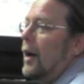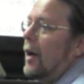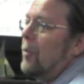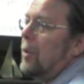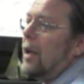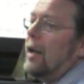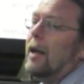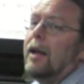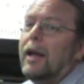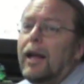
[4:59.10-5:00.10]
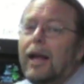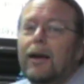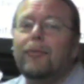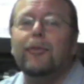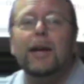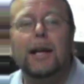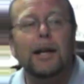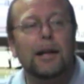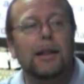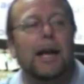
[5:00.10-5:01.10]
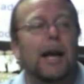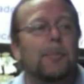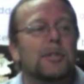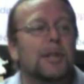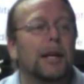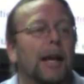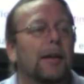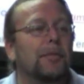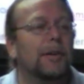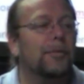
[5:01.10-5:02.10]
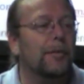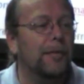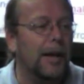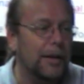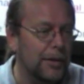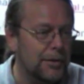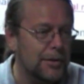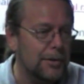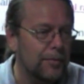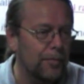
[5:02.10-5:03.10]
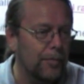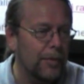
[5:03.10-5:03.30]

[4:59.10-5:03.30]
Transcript: Um, every lab is going to have different values.